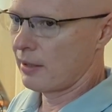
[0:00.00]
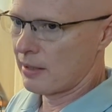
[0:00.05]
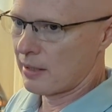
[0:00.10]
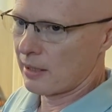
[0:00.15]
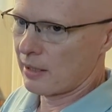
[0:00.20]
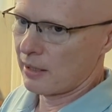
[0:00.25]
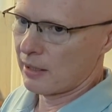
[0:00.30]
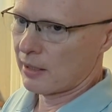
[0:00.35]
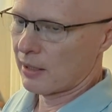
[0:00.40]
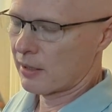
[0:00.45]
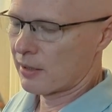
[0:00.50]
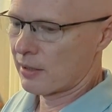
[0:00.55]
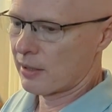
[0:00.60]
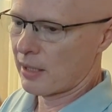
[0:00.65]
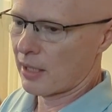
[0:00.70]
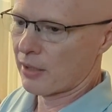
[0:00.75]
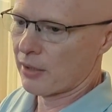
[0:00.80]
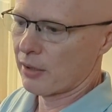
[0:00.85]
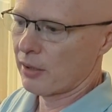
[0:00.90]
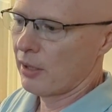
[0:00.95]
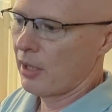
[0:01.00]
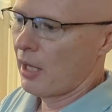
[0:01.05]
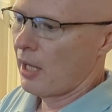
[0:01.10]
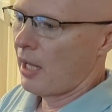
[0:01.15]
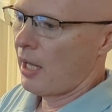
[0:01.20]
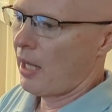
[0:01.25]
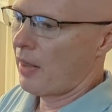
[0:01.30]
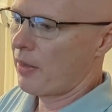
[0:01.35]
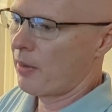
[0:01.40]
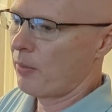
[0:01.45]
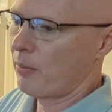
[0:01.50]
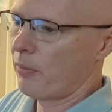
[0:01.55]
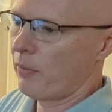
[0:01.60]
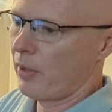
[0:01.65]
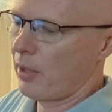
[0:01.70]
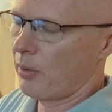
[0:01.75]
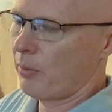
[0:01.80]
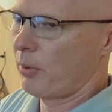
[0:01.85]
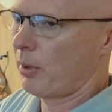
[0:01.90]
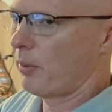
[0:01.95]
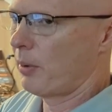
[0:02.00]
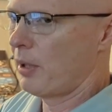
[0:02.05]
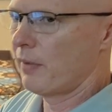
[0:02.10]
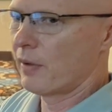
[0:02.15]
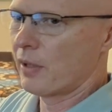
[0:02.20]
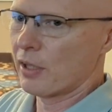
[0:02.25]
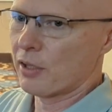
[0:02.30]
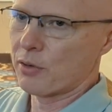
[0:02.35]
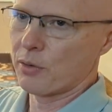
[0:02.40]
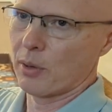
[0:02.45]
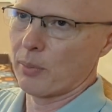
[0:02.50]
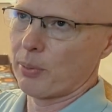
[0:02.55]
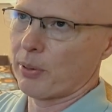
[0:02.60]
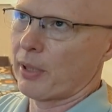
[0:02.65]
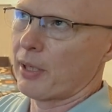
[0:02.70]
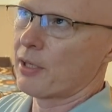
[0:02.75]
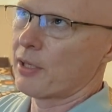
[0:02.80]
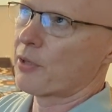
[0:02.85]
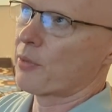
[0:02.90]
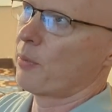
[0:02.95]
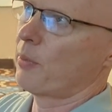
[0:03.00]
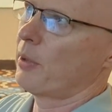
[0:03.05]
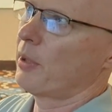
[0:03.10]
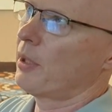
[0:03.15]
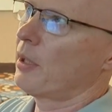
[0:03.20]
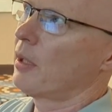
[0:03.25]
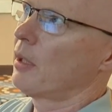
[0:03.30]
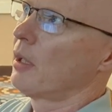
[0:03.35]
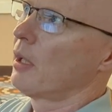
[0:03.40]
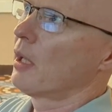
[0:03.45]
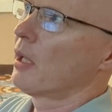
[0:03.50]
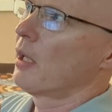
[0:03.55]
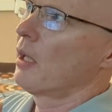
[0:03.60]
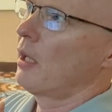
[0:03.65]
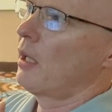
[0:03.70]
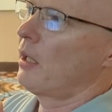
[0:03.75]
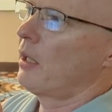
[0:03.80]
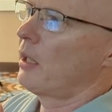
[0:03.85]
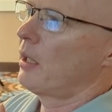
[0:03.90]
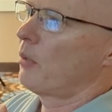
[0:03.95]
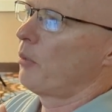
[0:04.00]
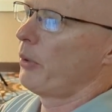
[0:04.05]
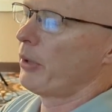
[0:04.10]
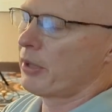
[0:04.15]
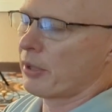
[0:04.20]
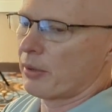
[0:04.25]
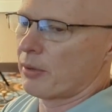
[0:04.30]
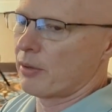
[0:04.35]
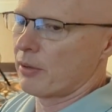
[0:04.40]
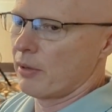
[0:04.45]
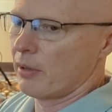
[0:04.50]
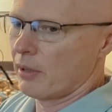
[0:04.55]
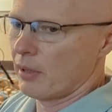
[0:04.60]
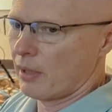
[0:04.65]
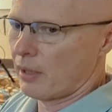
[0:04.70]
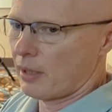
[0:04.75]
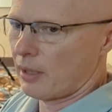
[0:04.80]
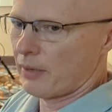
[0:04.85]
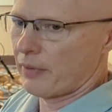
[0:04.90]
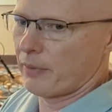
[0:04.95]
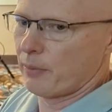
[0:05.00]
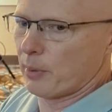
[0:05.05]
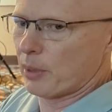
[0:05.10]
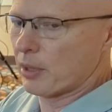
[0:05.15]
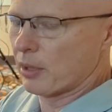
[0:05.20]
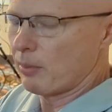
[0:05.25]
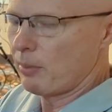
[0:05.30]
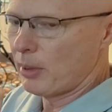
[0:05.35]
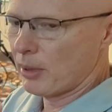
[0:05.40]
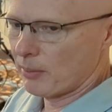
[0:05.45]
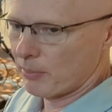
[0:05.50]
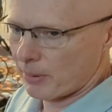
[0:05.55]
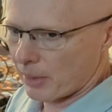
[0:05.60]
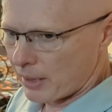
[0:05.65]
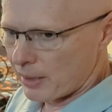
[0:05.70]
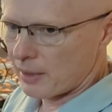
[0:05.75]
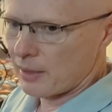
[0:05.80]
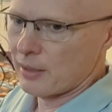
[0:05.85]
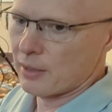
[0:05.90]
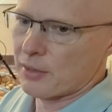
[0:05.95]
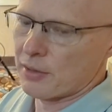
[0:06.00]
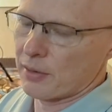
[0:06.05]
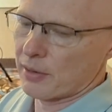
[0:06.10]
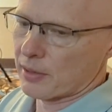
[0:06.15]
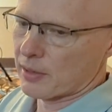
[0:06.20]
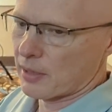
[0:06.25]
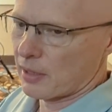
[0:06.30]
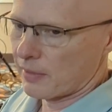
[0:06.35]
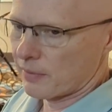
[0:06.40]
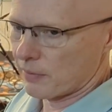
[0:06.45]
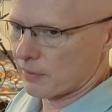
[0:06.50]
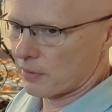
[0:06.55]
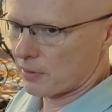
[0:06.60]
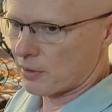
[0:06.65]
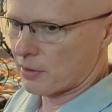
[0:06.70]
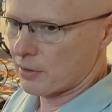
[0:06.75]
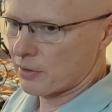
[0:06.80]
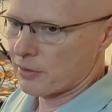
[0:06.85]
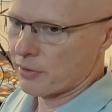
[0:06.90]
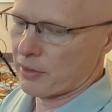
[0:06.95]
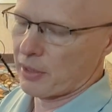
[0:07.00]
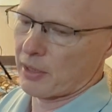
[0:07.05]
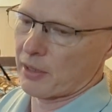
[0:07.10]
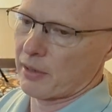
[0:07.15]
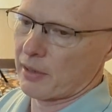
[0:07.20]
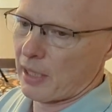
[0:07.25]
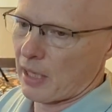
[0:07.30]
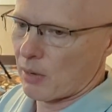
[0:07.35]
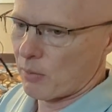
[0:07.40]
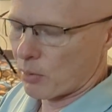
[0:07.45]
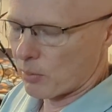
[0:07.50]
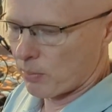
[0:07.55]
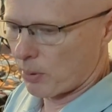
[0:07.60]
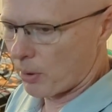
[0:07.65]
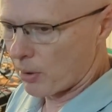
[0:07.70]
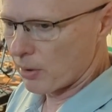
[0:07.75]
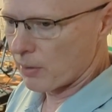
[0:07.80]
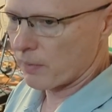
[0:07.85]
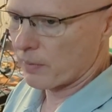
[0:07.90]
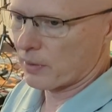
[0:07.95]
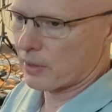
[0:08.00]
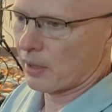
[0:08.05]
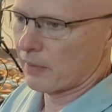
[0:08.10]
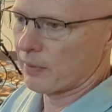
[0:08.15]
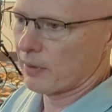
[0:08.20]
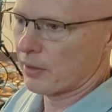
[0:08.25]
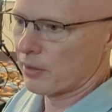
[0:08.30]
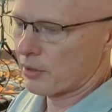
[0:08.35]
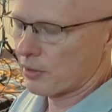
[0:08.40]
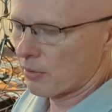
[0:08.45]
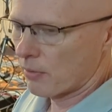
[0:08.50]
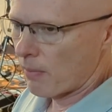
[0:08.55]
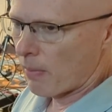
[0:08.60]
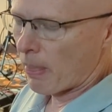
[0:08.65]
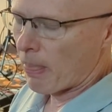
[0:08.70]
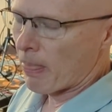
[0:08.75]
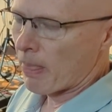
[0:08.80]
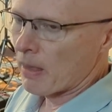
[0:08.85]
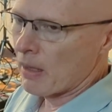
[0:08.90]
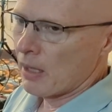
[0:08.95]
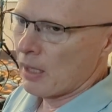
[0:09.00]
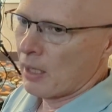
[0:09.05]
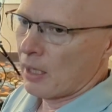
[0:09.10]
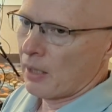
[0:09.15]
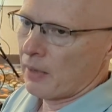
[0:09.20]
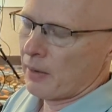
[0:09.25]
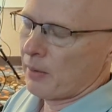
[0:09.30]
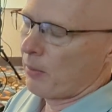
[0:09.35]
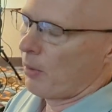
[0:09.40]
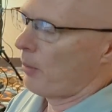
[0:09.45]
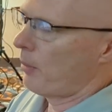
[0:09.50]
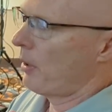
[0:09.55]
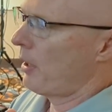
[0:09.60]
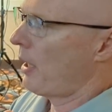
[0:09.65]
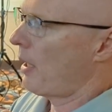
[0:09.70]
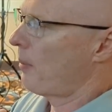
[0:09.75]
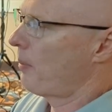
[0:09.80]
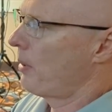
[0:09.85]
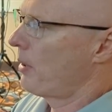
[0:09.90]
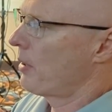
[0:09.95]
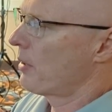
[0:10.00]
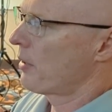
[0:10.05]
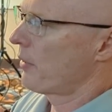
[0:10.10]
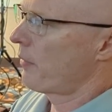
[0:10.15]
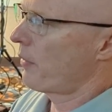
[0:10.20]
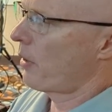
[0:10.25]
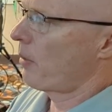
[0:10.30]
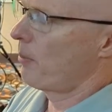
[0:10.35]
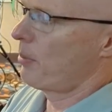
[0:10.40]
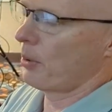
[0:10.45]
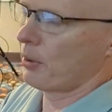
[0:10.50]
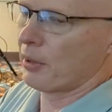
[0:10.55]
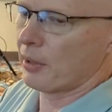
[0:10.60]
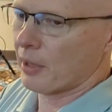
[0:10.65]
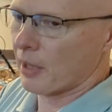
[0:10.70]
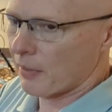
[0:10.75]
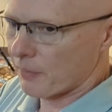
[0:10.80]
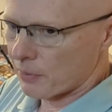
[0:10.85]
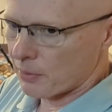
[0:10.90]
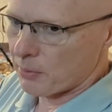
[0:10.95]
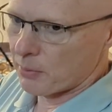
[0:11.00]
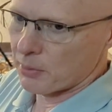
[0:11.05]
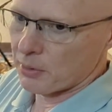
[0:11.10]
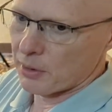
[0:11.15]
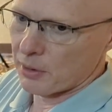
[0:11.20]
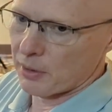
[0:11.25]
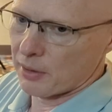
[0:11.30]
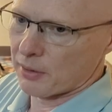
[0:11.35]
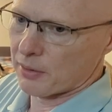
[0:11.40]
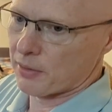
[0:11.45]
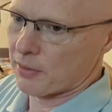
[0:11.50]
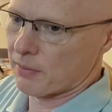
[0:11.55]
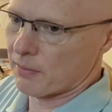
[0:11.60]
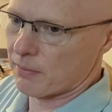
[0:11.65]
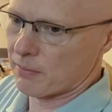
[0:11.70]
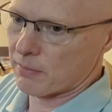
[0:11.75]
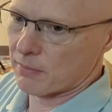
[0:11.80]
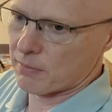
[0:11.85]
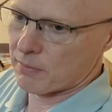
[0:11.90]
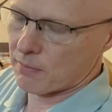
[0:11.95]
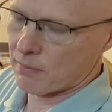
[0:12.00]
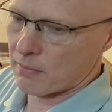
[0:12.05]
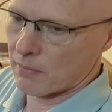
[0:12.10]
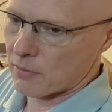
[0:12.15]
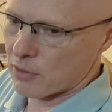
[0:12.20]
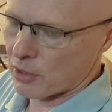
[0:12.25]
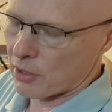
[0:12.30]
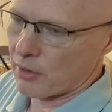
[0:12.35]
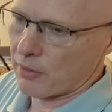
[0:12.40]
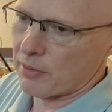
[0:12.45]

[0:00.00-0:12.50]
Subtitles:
getting it together, and then we would even get to a place where we could be embedded into the coverage, so that now we're part of the coverage. And then what would happen is, if our building ever were to go